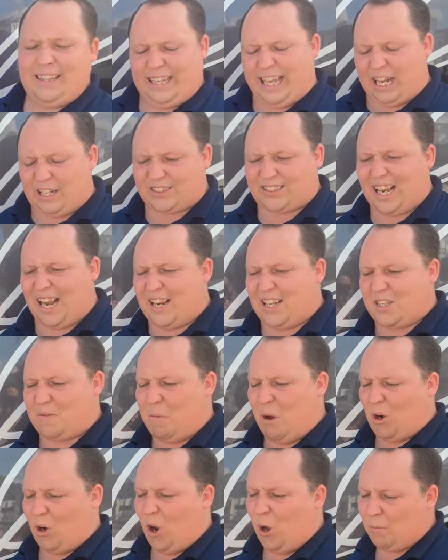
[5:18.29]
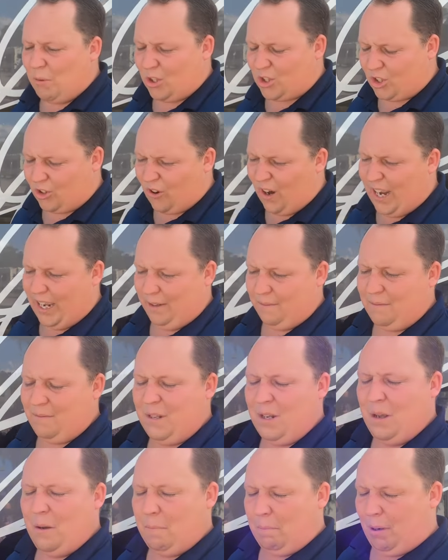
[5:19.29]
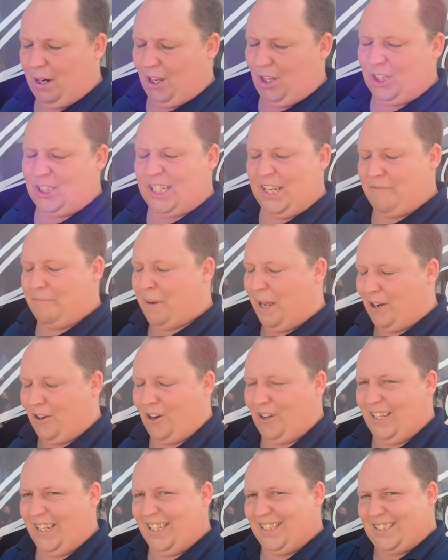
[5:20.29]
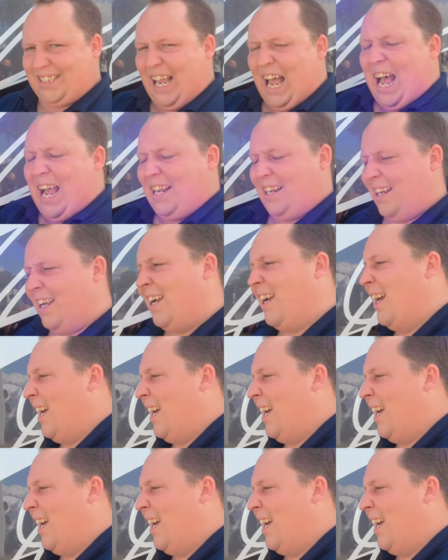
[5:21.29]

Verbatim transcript: the outside of this motorhome looks great but it looks even better on the inside.